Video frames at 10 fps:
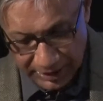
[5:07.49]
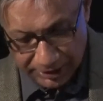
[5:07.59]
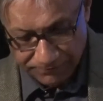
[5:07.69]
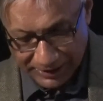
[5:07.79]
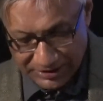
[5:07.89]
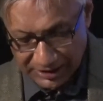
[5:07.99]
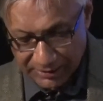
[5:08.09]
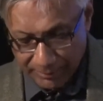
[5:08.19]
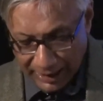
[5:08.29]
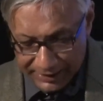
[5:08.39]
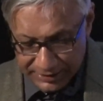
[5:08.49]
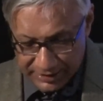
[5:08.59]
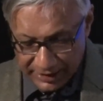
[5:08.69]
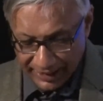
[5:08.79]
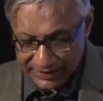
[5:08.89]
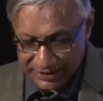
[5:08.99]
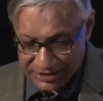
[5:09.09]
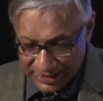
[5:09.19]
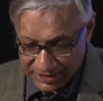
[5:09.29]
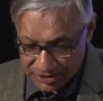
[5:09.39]
reflecting the mind and
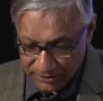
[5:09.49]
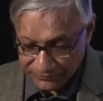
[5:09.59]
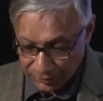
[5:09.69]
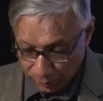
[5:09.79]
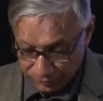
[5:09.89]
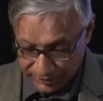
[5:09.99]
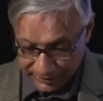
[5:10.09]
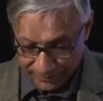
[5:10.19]
intent of the author.